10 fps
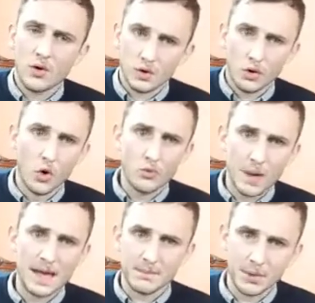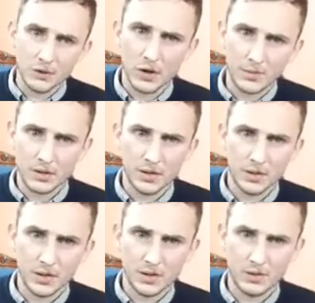hold back and build up
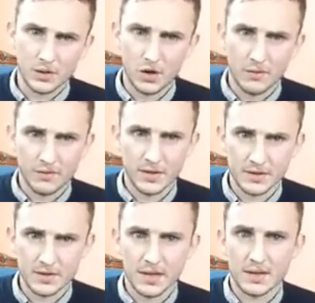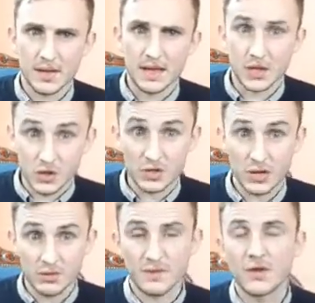your confidence and your skills.